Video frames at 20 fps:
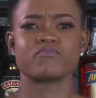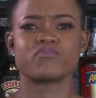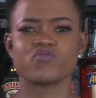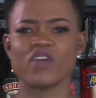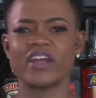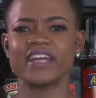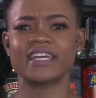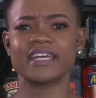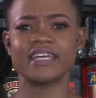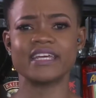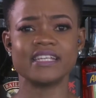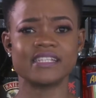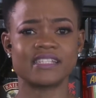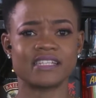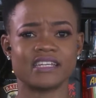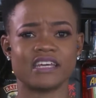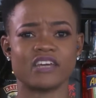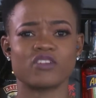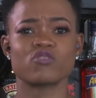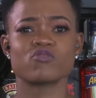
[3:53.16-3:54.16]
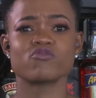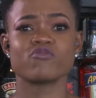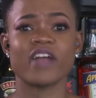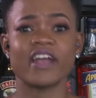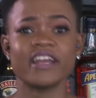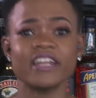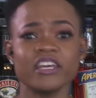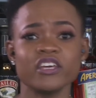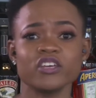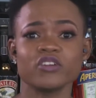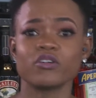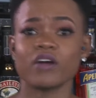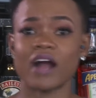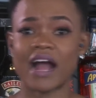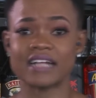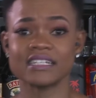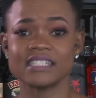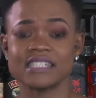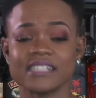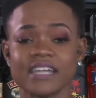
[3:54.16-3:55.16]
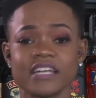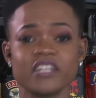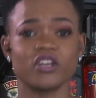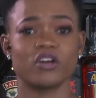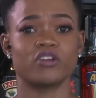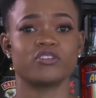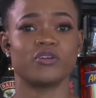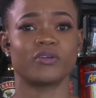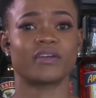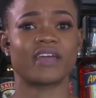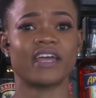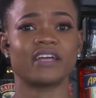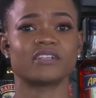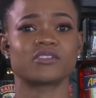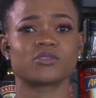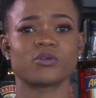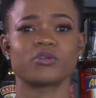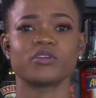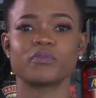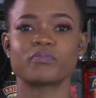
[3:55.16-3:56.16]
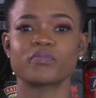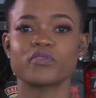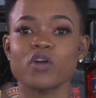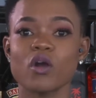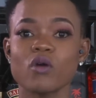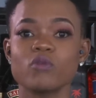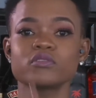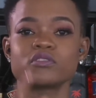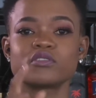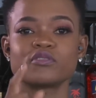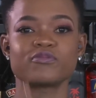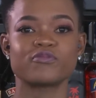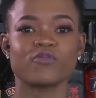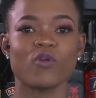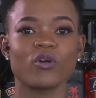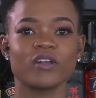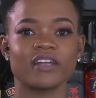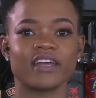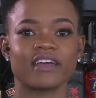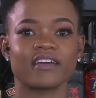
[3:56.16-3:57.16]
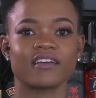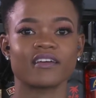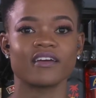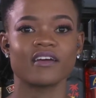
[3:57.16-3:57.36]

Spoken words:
break easily, and already you're unsteady on your gait, so you're prone to falling.